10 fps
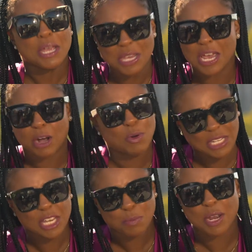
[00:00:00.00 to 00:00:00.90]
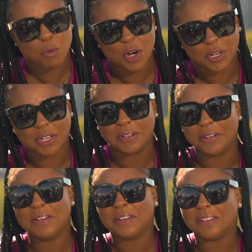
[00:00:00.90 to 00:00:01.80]
Yeah, I want to keep it at work.
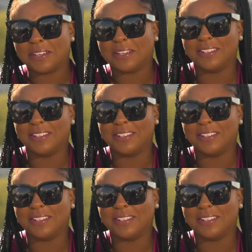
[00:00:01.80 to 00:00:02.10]
Yeah.